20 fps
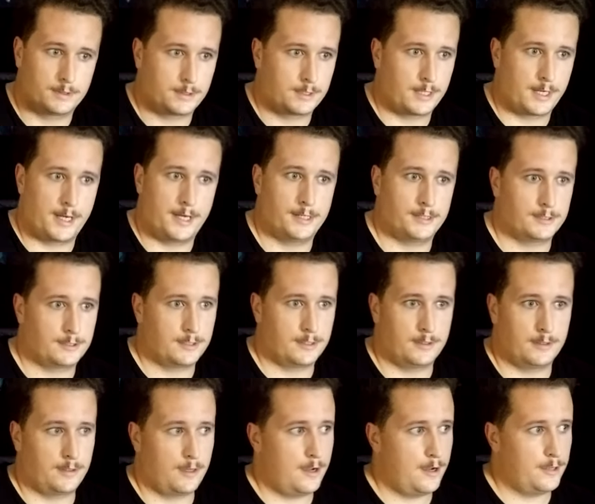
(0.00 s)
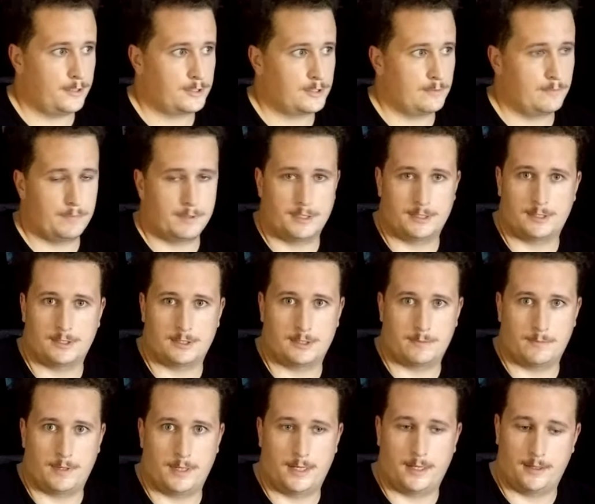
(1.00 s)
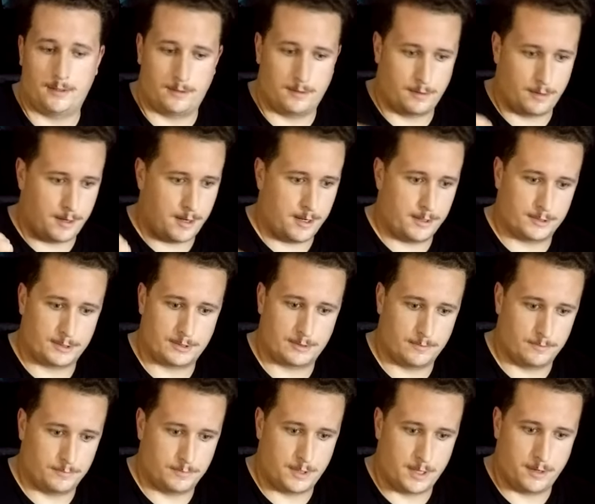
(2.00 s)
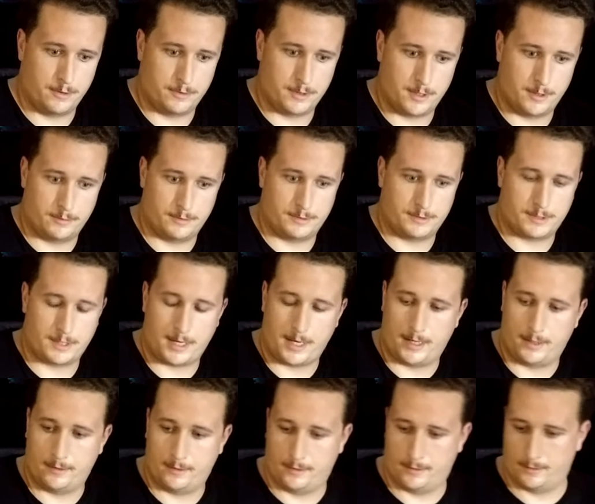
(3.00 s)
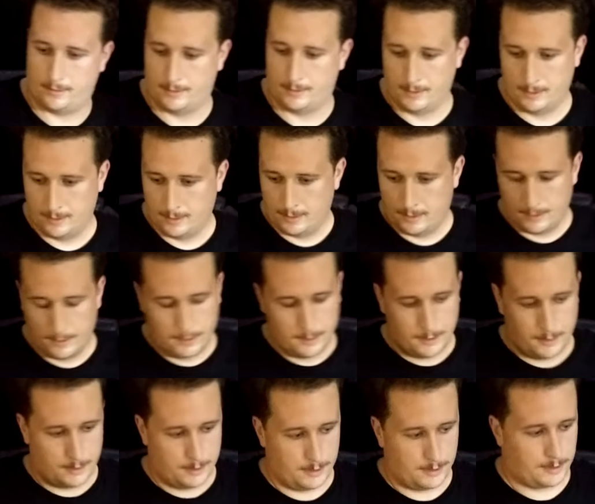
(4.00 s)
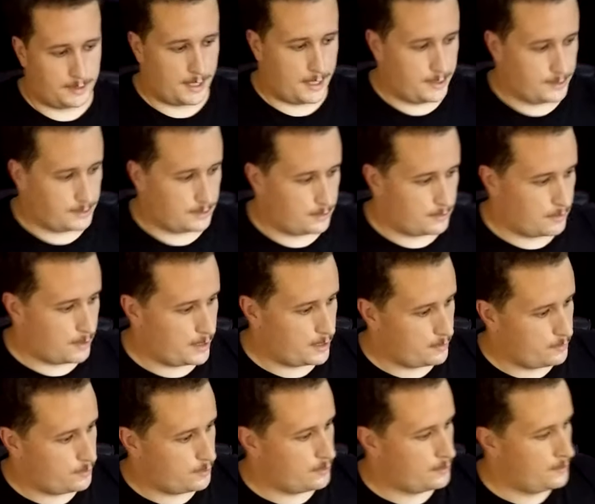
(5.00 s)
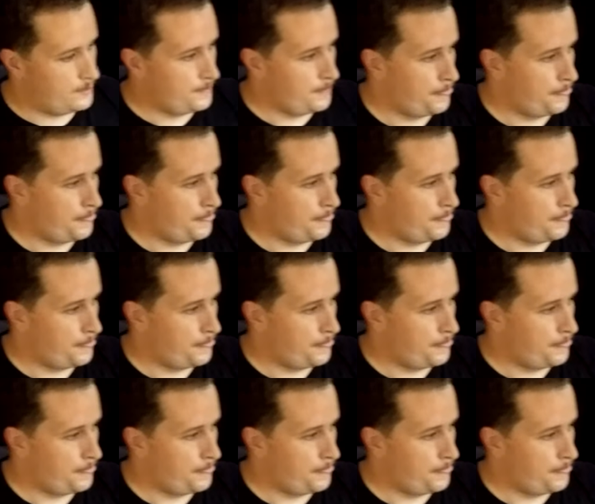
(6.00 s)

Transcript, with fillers: Guy's an awesome businessman, awesome yo-yo designer. The guy's incredible.